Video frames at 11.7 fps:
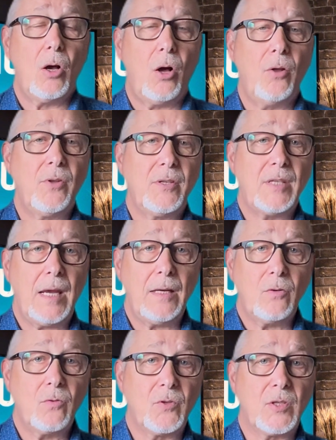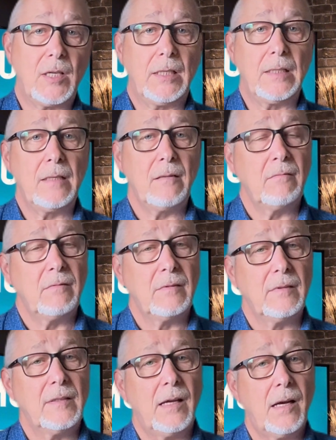On the technical side,
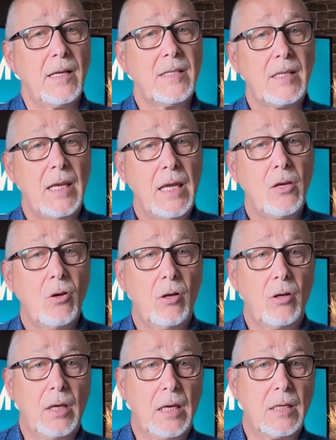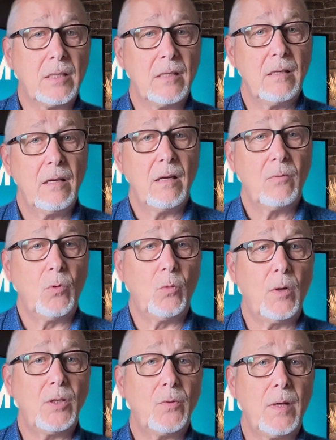IT colleagues will
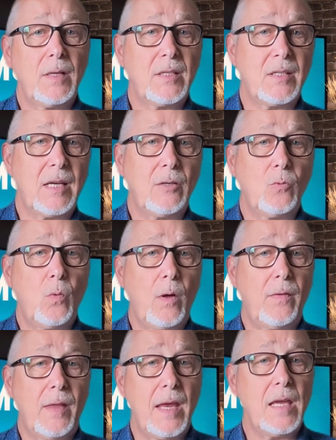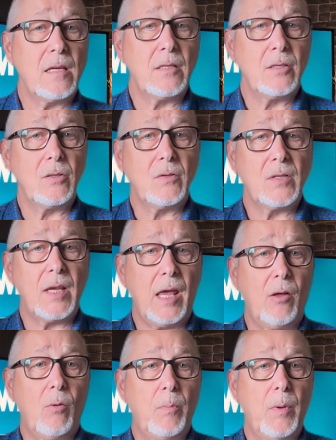want to understand what they can do to
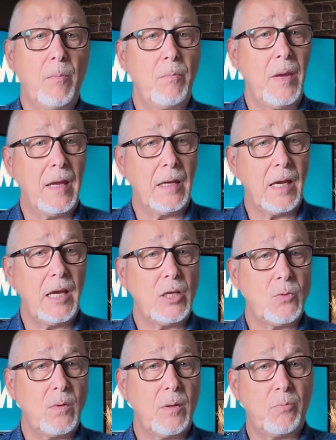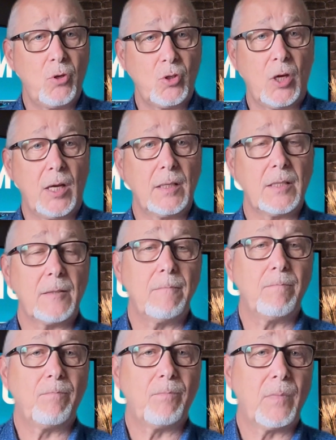help and be engaged with the project.
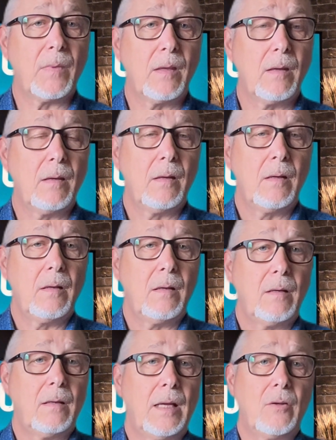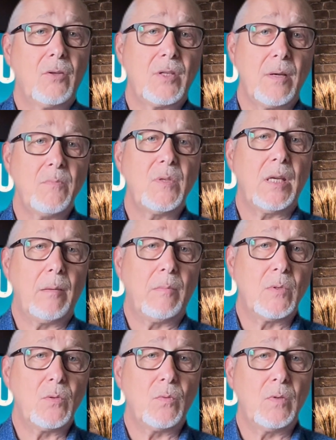Now, some
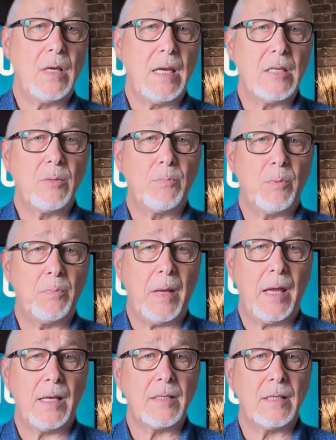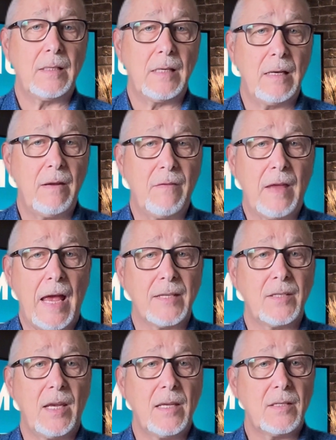teams will need to prepare to deliver
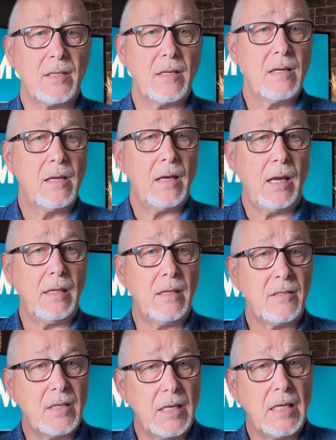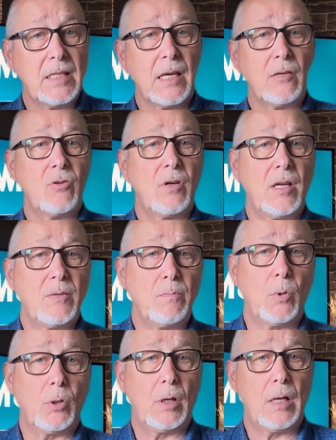assets in the decentralized
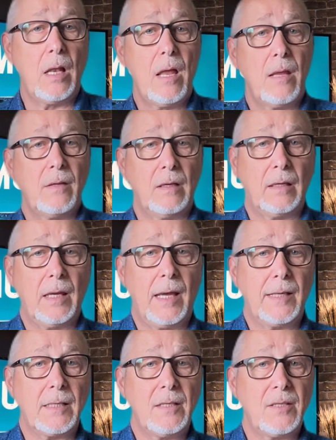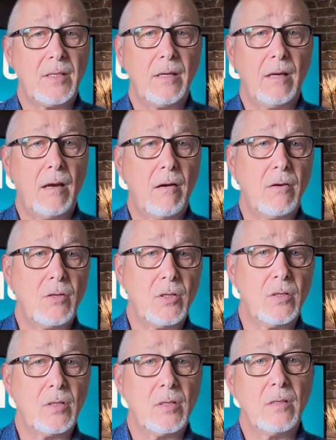model that Catalyst
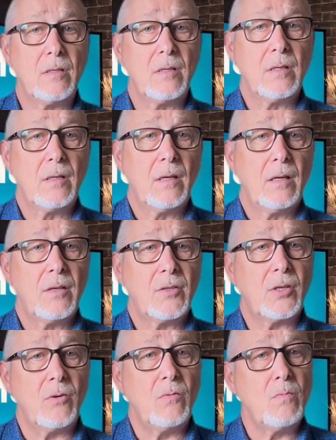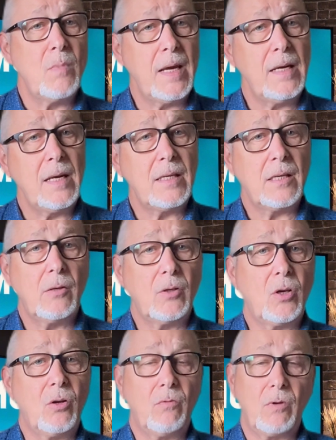encourages, so may need to
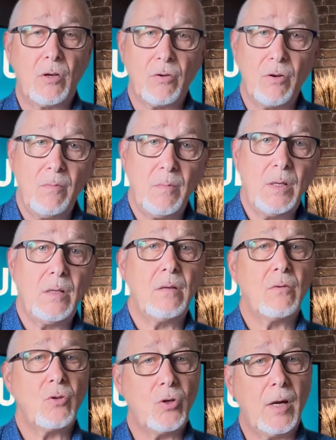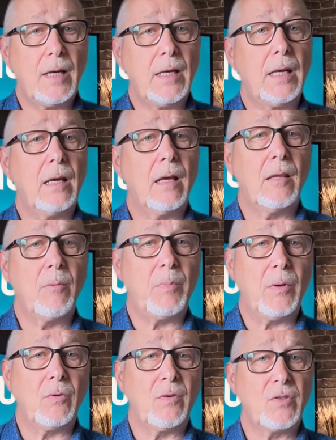look at recruitment, training, and the
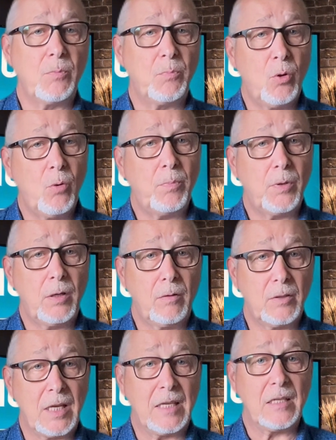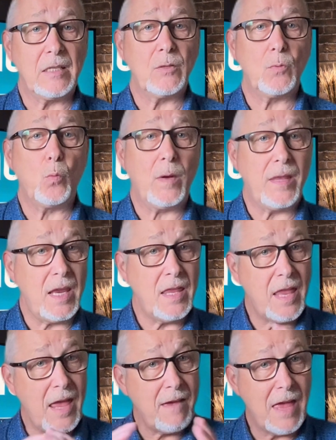build of support processes
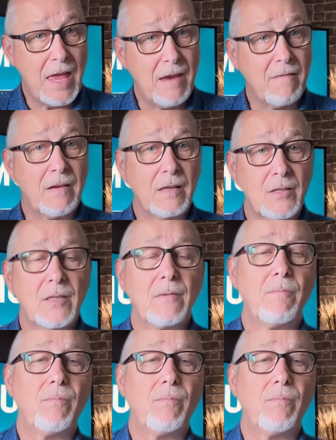within their areas.